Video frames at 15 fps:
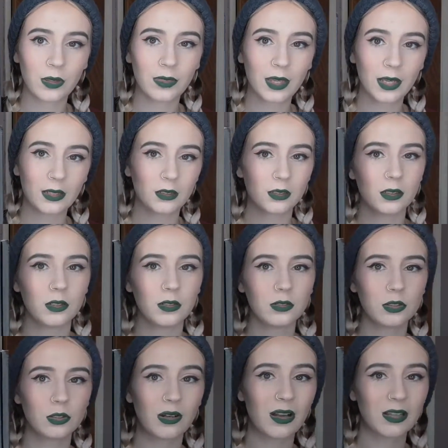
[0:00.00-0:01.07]
and that
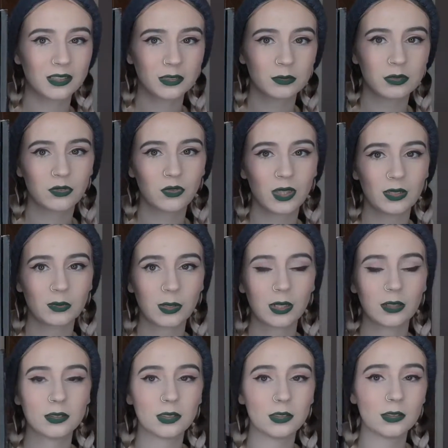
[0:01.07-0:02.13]
includes your customs fee as
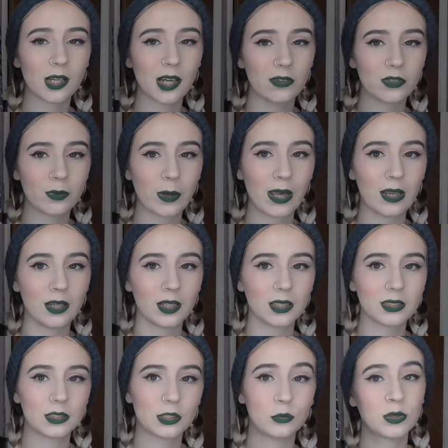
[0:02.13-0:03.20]
well, so you don't have to pay any
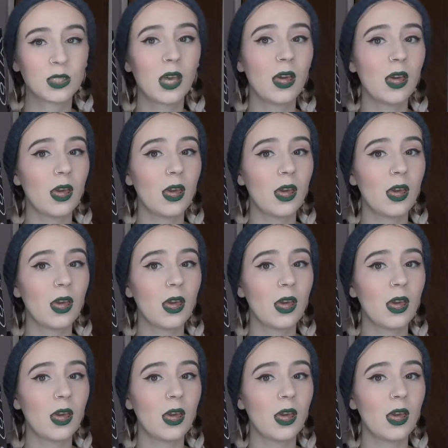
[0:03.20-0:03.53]
customs.